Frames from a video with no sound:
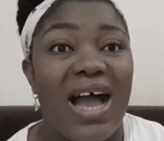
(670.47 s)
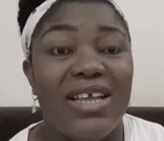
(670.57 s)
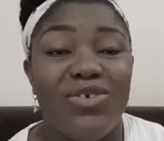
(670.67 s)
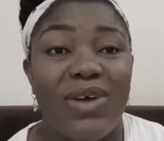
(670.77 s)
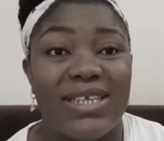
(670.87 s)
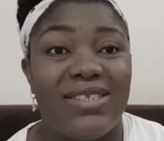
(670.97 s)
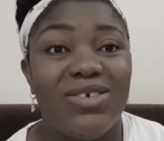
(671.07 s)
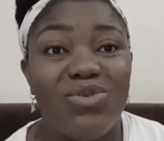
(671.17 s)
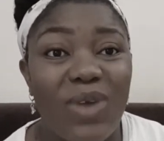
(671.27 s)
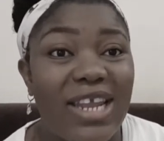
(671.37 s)
you are
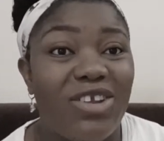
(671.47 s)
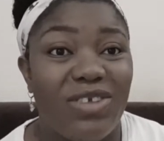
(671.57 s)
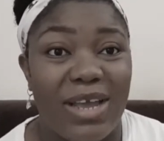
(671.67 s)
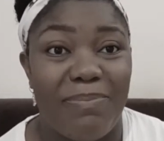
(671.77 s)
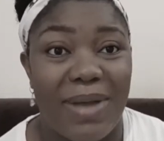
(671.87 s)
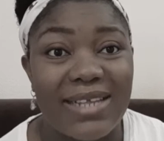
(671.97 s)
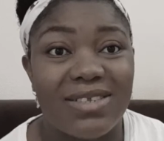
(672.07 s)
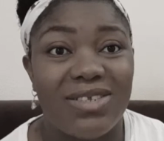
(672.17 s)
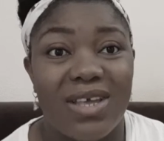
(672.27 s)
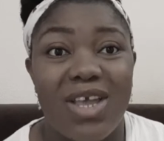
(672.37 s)
still dwelling on their
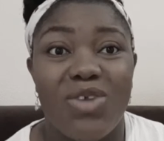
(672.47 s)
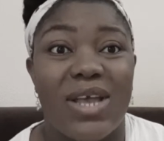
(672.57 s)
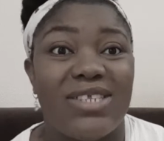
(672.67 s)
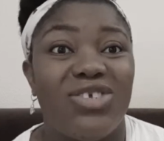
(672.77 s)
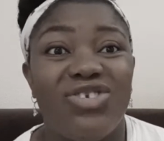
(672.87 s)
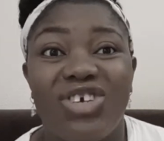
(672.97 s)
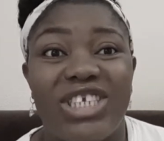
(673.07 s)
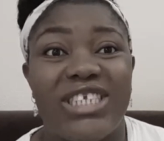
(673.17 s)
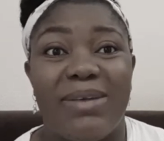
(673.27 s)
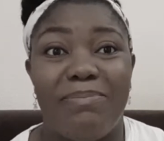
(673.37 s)
past, you are still
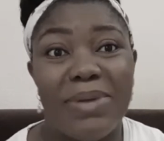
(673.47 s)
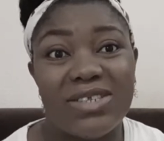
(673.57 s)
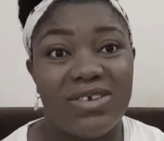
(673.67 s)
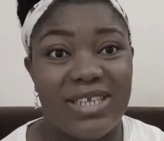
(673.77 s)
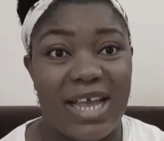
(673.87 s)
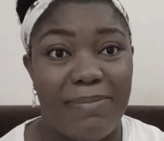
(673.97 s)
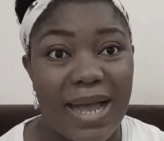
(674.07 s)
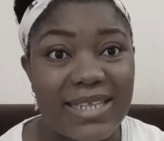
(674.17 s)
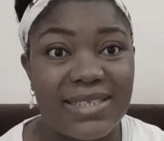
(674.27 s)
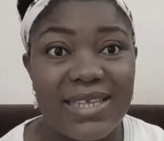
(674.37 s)
judging them based on their
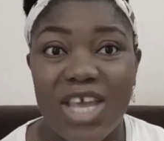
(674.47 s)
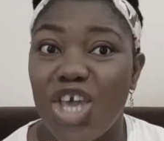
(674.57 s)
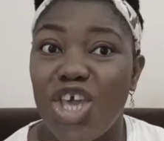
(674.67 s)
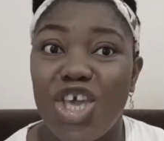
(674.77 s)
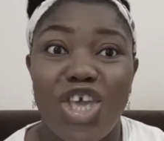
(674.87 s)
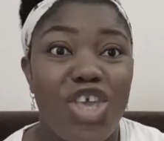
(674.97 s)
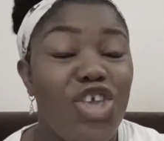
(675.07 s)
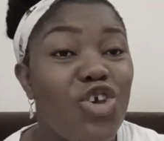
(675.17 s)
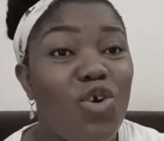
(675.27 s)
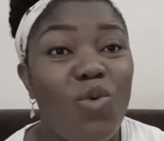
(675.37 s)
past,
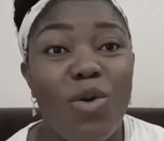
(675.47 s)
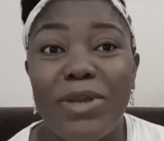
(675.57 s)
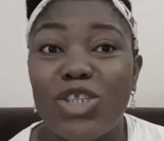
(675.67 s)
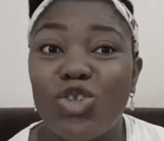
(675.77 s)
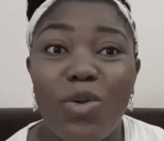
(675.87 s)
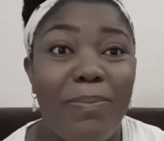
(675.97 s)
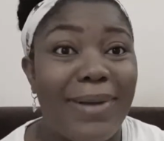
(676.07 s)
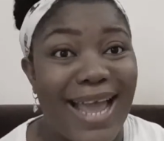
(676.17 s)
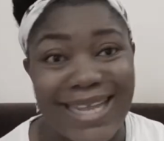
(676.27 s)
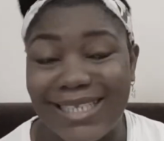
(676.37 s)
you will be too
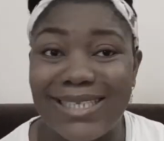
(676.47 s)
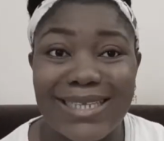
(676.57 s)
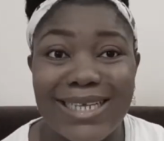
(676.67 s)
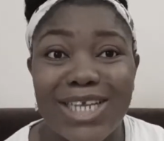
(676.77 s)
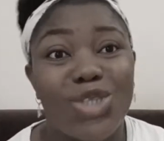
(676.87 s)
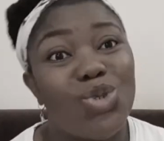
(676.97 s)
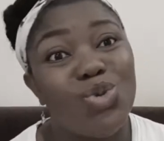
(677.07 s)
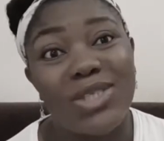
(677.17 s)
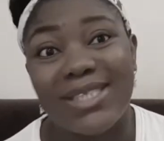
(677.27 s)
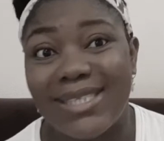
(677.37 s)
blind
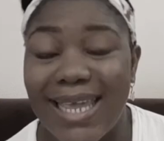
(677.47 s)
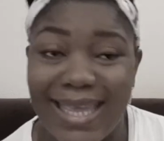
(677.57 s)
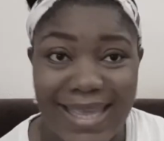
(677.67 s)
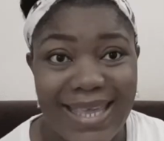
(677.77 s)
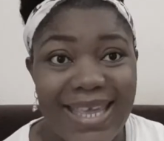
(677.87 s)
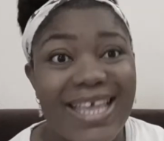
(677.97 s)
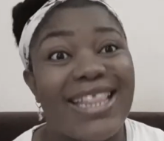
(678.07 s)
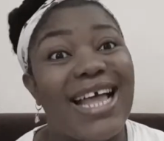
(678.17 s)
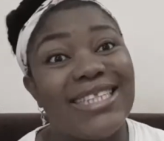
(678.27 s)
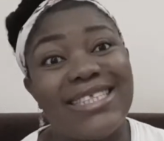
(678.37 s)
to see
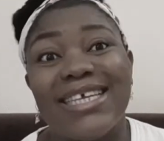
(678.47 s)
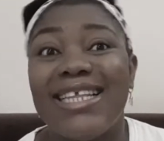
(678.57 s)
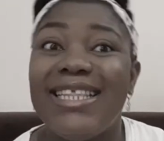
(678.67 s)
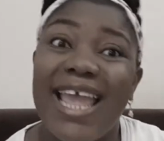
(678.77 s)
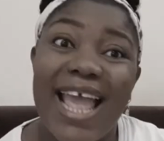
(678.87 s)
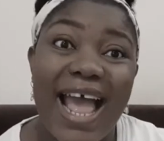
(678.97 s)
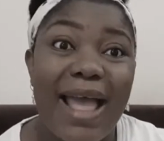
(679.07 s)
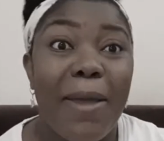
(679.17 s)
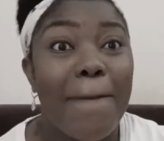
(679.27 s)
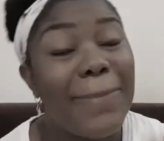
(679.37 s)
that they
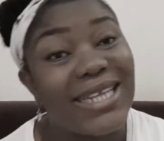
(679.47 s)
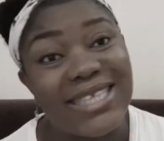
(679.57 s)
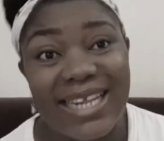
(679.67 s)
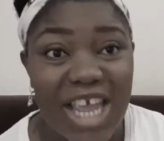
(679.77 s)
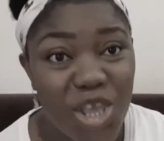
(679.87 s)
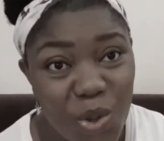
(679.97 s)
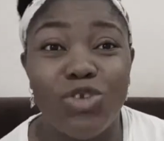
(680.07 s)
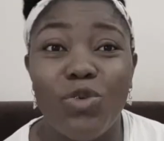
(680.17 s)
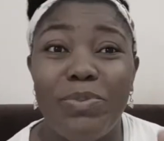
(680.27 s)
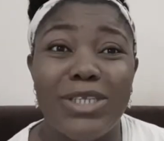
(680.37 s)
are better than
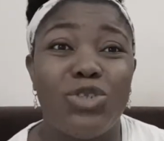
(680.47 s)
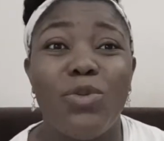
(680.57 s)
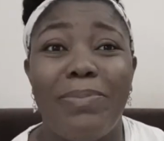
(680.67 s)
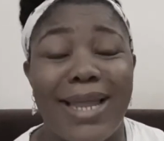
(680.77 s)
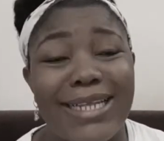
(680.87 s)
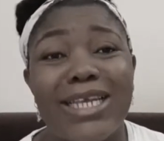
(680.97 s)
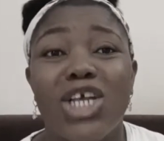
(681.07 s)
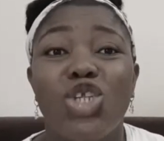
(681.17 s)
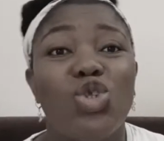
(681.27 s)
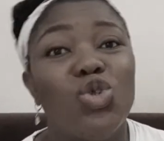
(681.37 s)
you. You'll be too blind
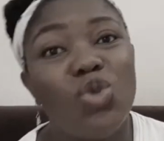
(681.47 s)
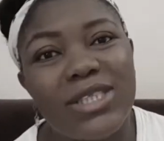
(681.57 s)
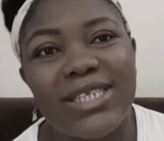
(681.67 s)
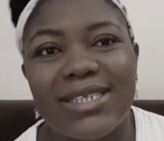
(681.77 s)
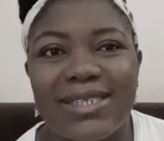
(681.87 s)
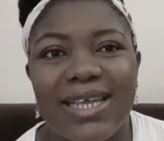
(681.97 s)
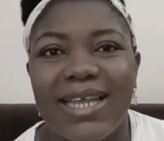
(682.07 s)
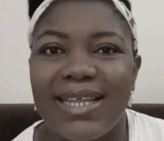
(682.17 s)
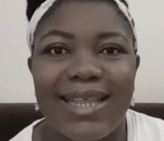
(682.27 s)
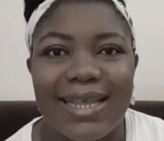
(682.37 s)
to notice
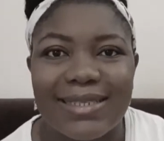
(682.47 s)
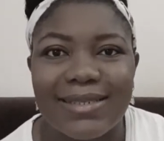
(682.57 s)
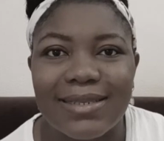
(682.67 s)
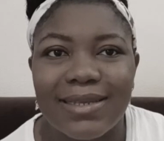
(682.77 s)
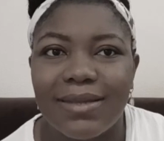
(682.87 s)
that